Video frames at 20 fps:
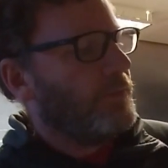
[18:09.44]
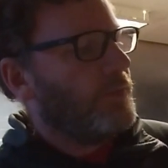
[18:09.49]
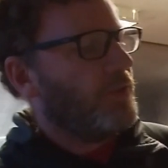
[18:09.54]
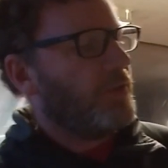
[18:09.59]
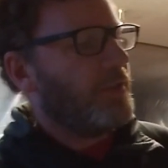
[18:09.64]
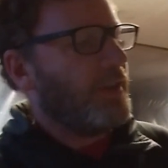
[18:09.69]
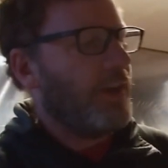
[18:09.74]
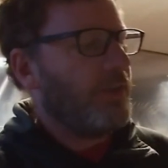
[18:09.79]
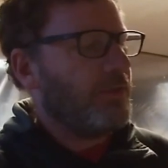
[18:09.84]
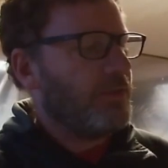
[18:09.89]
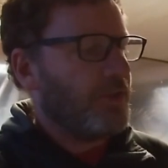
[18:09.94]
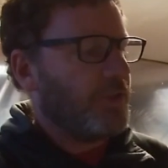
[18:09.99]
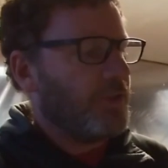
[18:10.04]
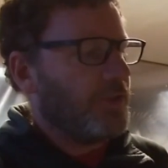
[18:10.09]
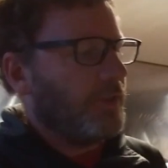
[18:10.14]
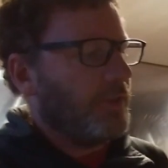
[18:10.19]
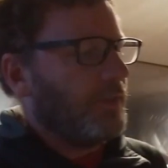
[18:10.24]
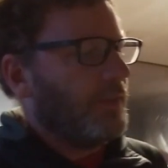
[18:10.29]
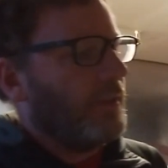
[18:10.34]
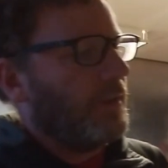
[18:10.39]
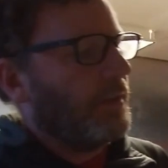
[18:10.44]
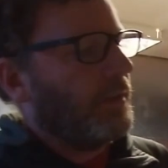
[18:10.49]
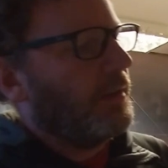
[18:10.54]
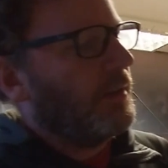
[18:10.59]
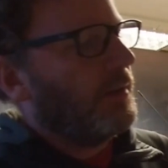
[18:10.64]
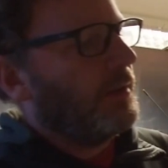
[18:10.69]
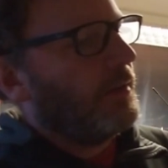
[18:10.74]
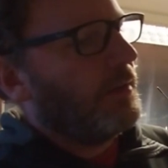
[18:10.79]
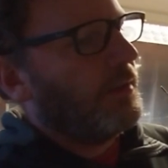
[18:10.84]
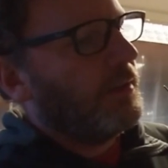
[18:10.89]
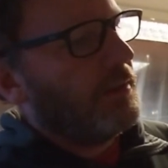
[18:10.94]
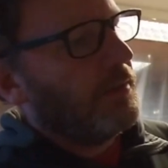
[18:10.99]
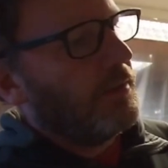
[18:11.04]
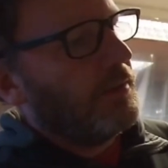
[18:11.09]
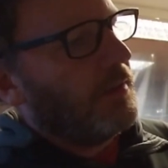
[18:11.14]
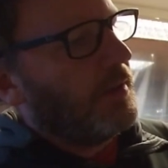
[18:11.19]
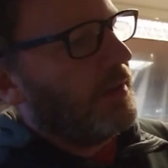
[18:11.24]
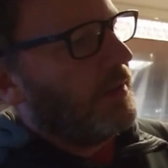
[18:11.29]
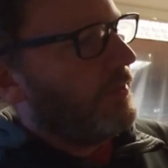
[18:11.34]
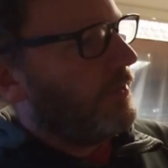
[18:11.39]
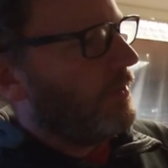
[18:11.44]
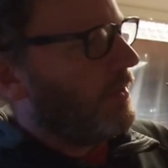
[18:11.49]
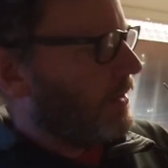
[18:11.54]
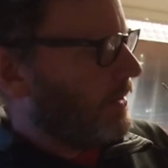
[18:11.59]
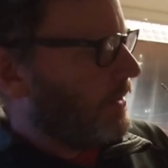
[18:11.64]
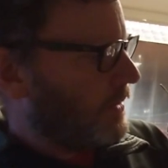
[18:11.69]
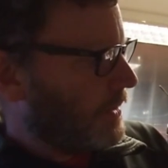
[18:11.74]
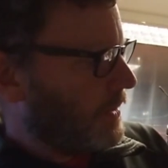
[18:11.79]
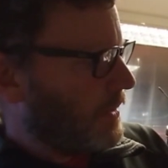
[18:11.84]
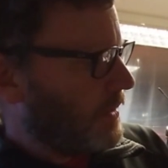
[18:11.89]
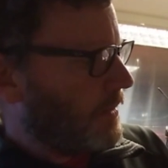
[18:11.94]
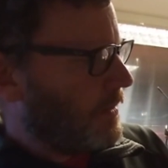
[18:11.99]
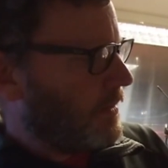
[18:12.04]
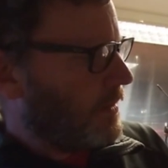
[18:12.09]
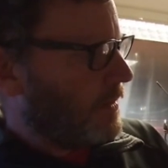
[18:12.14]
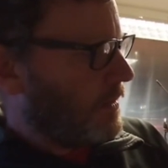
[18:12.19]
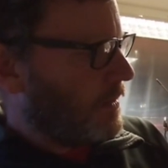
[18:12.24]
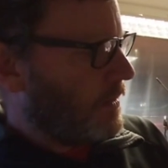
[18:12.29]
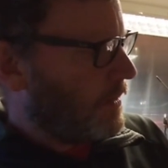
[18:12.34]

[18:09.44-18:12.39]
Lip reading: just countersunk these fellas here